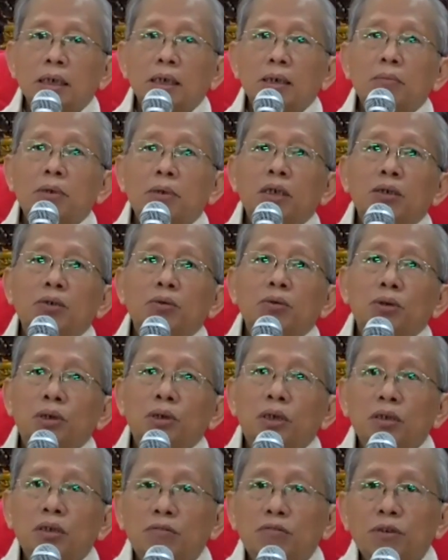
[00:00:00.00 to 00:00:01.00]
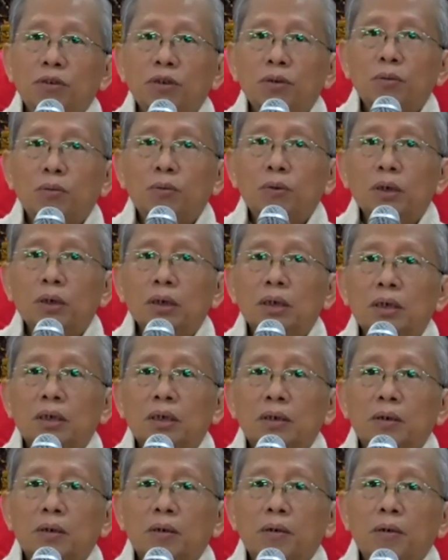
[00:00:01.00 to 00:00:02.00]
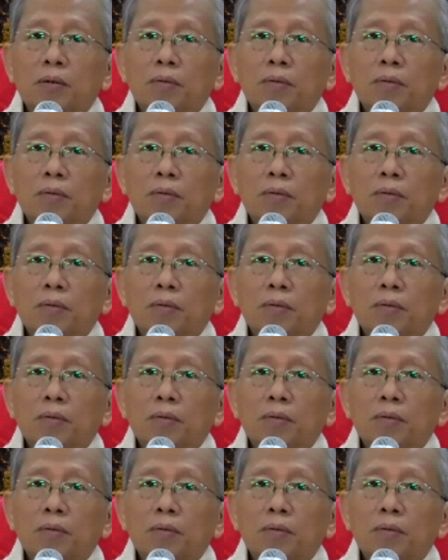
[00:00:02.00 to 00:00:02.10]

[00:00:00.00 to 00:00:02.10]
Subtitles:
He may use different words,